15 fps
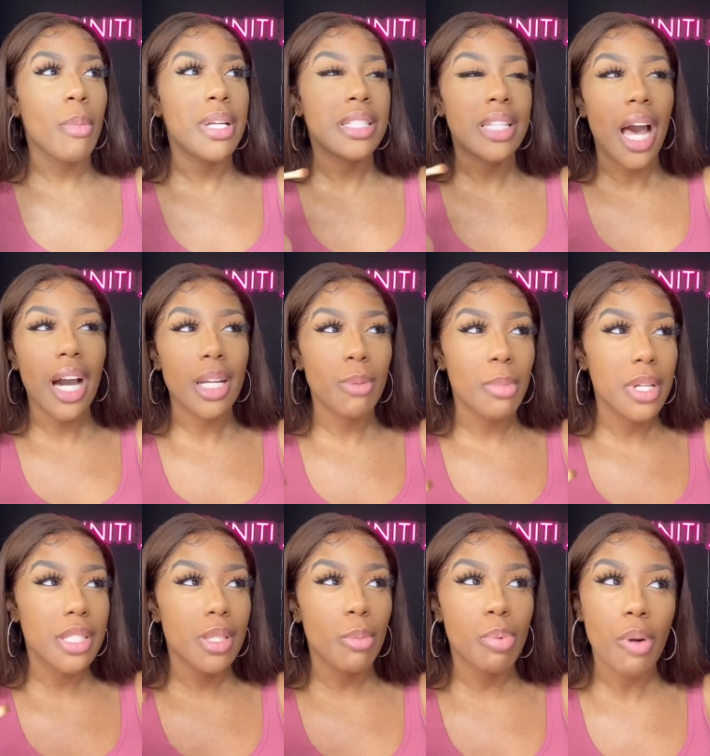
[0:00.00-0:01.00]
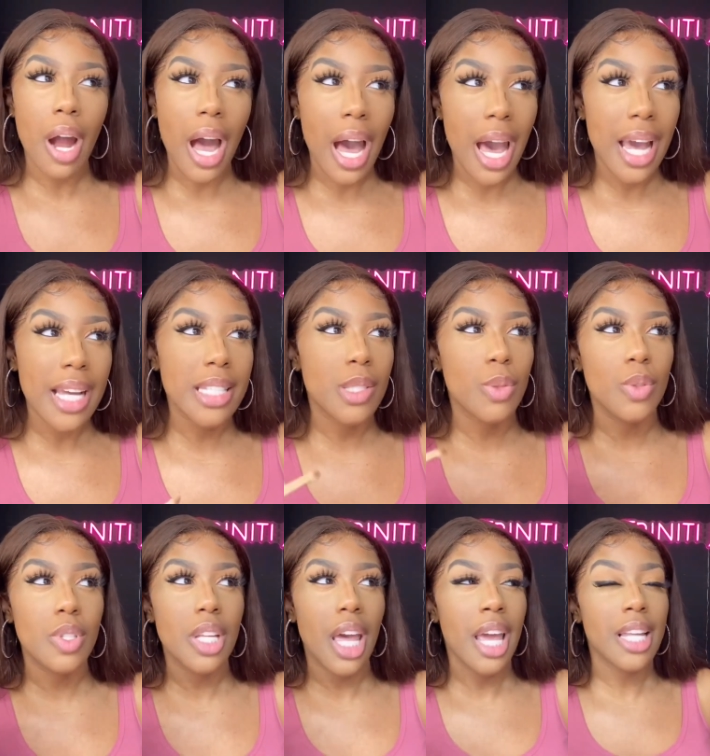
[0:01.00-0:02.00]
It's not gonna be a surprise.
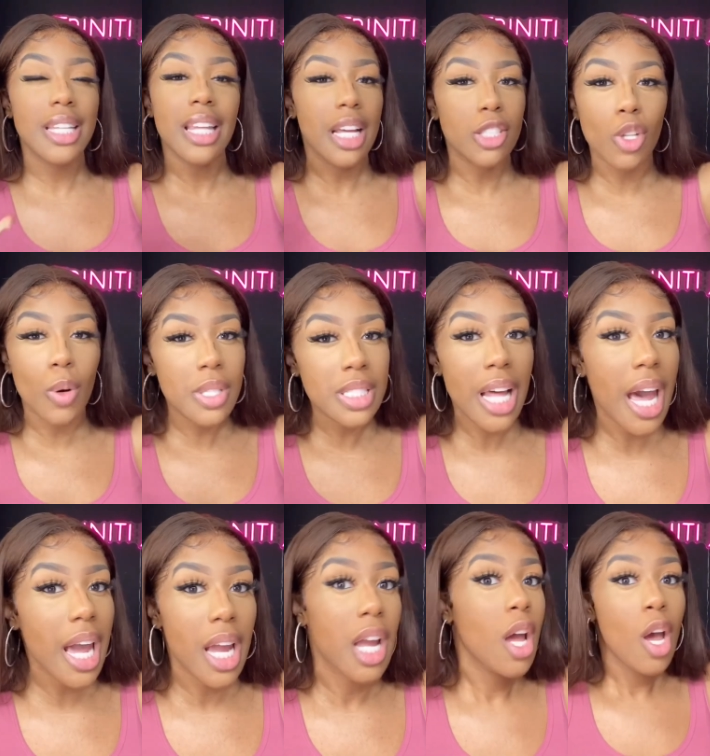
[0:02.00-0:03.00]
And so it's like,